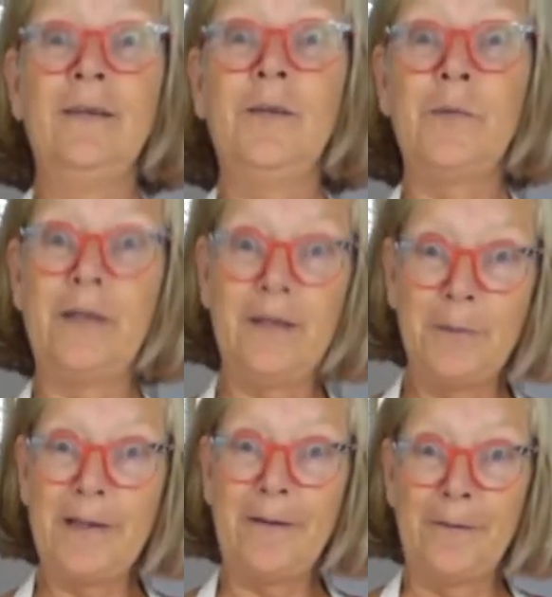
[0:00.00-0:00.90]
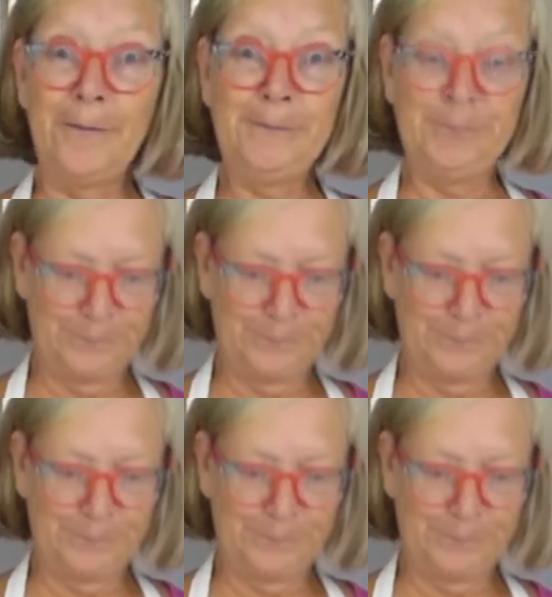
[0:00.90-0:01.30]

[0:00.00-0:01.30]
Well, here we are.